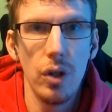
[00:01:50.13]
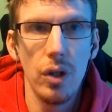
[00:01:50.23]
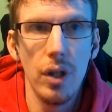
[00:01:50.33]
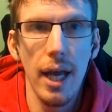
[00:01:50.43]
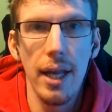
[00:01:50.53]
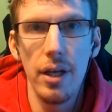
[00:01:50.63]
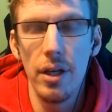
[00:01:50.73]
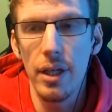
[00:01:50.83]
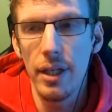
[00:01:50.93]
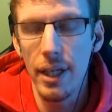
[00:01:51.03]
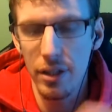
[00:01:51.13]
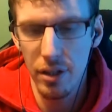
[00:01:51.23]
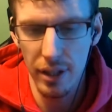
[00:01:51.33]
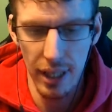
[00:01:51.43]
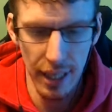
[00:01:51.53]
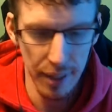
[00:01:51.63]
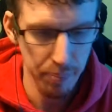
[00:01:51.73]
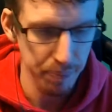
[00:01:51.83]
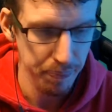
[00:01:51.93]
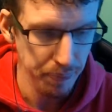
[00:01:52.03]
Then yesterday,
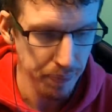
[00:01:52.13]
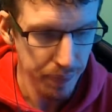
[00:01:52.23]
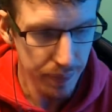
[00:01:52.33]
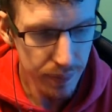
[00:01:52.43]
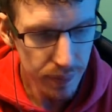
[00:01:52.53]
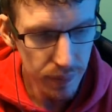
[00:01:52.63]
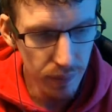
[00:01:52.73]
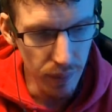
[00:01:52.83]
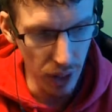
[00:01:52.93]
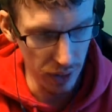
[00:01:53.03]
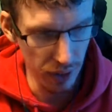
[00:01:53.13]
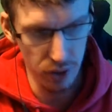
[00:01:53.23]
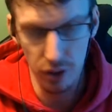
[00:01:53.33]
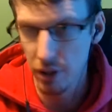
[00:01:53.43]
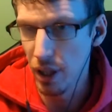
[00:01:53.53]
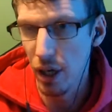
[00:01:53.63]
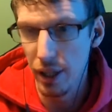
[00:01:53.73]
I took the day.